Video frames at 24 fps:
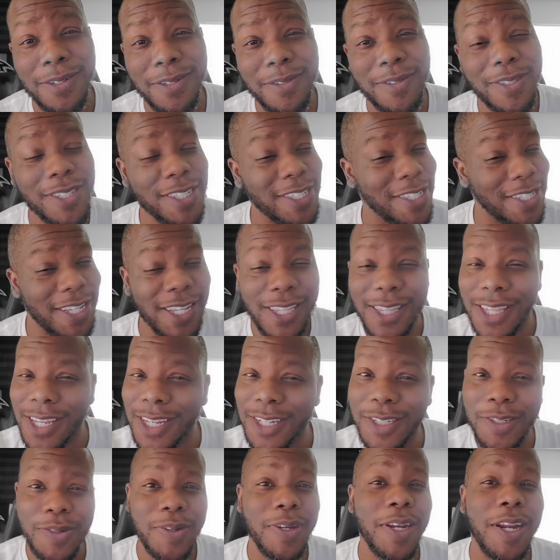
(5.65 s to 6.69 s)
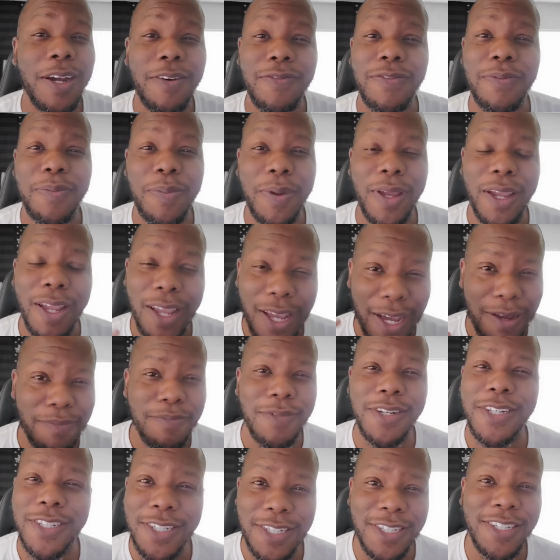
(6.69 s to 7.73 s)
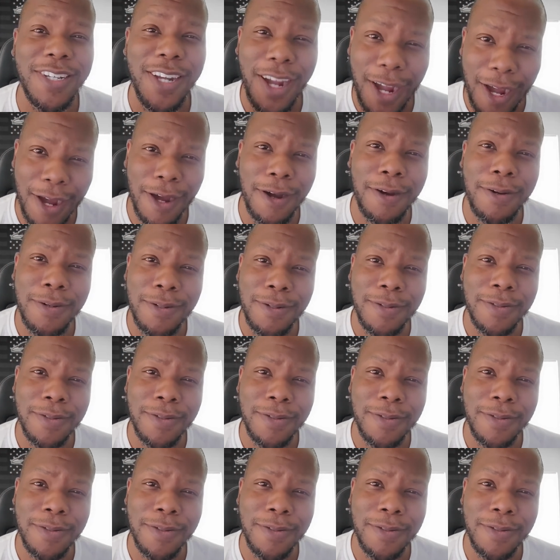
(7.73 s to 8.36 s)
Just get that straight off the back. I missed y'all.